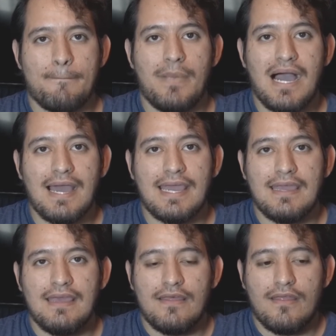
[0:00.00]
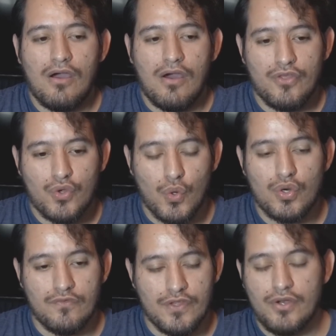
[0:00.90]
by the
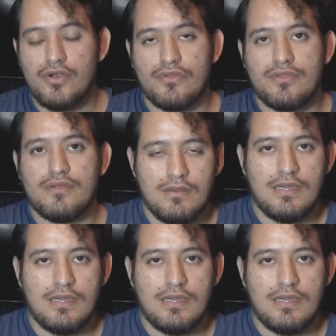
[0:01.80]
core of the earth.